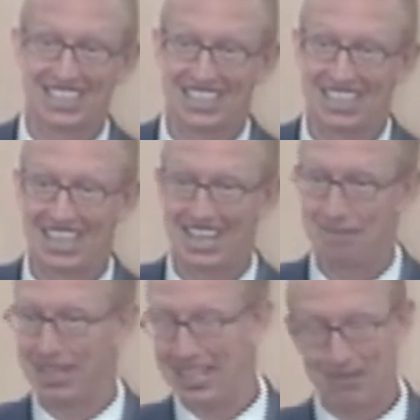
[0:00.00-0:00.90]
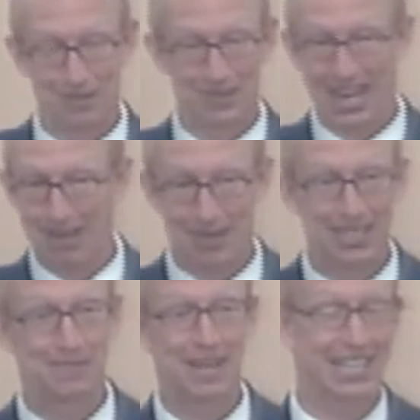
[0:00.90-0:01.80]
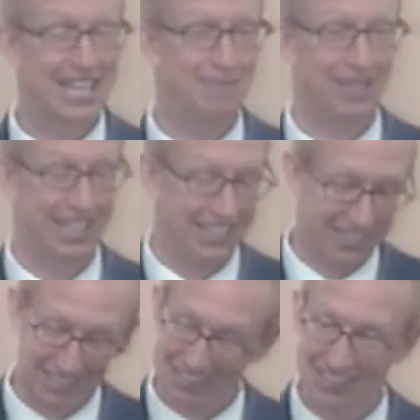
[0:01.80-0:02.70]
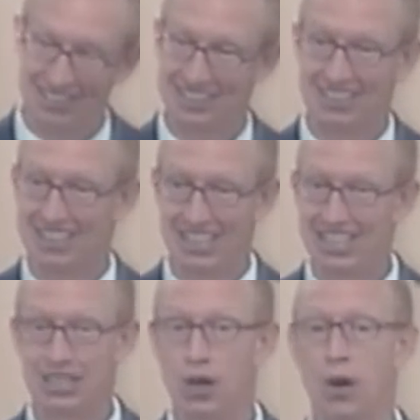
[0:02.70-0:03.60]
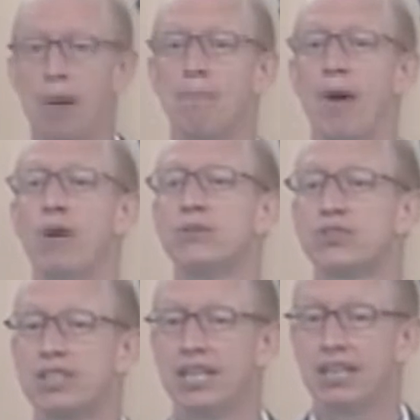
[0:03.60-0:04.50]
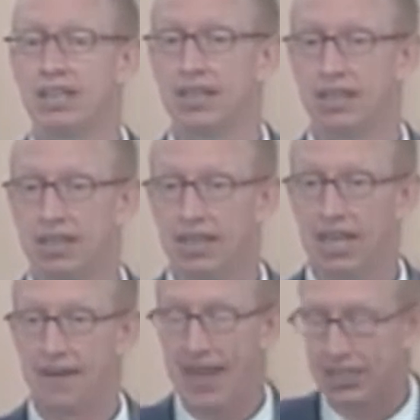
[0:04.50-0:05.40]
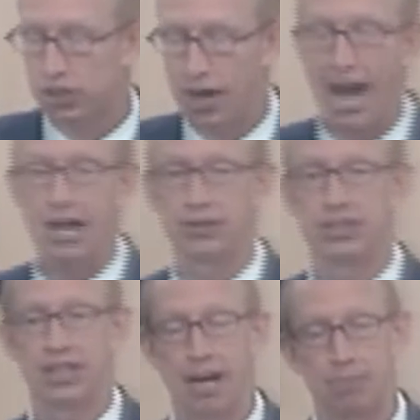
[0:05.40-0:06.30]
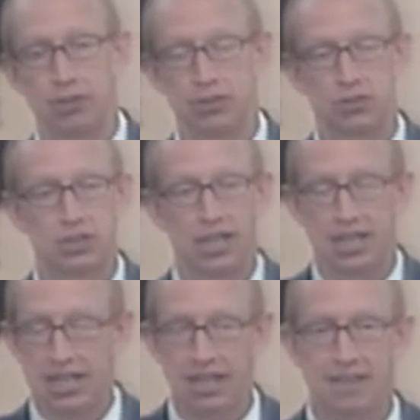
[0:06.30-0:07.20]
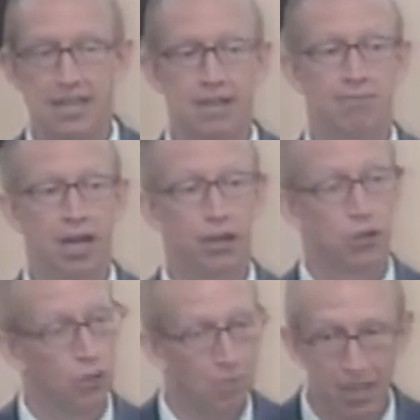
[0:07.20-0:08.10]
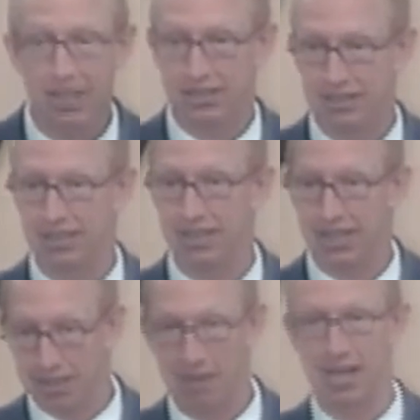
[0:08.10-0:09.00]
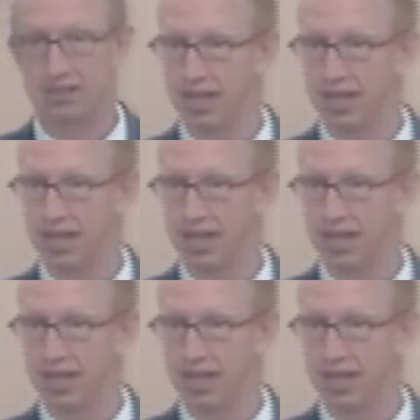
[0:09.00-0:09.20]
Uh, but he, God raised him back up and he, he didn't go on boasting. And that trial did not produce anything but humility in the man's life.